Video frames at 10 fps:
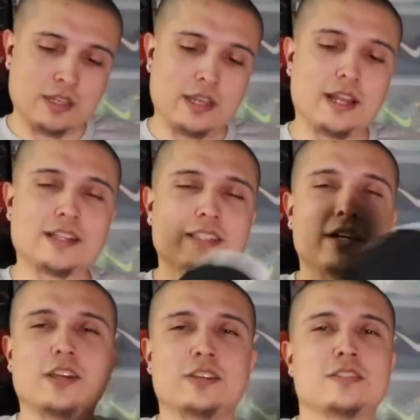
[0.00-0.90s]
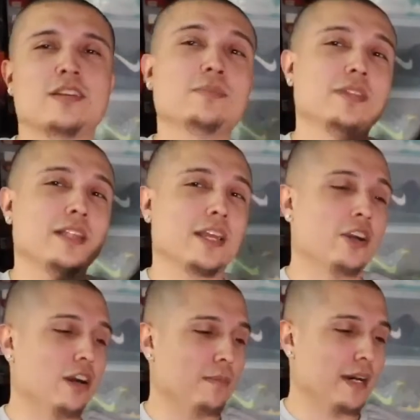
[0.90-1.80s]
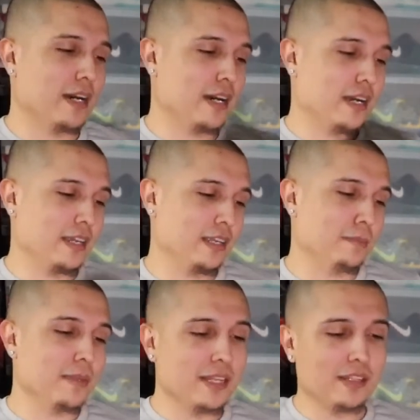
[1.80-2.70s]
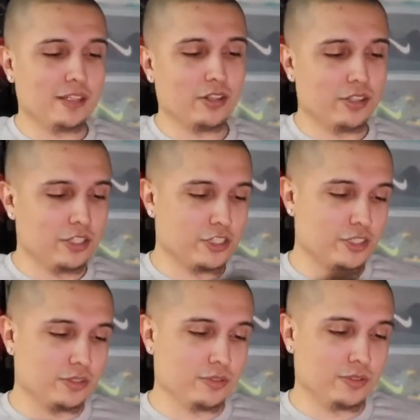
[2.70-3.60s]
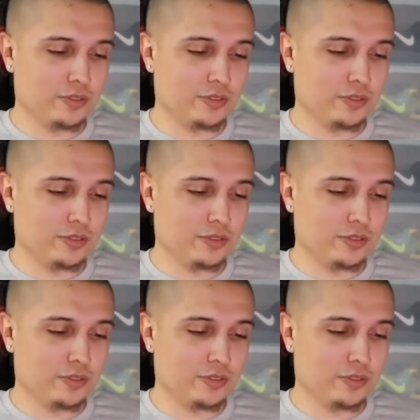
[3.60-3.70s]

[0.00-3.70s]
And I tell you, something that caught my eye immediately on this shoe,